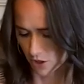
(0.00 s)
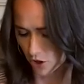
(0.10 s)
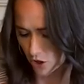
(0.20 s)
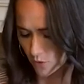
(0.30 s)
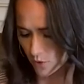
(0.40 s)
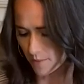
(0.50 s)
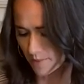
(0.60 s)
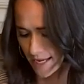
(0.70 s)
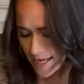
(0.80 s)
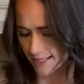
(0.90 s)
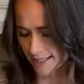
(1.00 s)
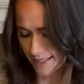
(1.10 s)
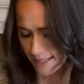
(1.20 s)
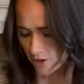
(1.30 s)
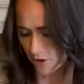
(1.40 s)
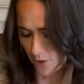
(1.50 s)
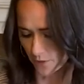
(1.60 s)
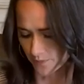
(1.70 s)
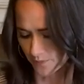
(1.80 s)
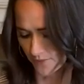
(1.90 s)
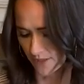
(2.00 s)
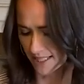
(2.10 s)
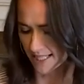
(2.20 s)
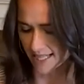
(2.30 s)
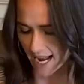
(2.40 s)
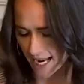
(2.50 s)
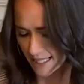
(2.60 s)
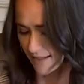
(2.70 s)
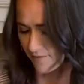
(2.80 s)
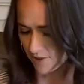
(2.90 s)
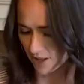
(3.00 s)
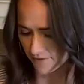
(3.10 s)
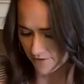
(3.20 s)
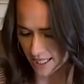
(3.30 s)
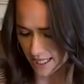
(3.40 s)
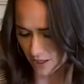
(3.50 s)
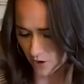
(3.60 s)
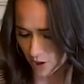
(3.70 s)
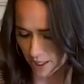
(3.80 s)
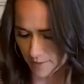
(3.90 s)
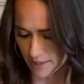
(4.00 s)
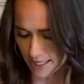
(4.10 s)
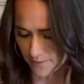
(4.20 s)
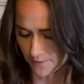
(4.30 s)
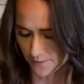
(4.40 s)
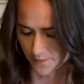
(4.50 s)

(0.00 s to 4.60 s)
So you just want to mix until this is nice and fluffy and creamy.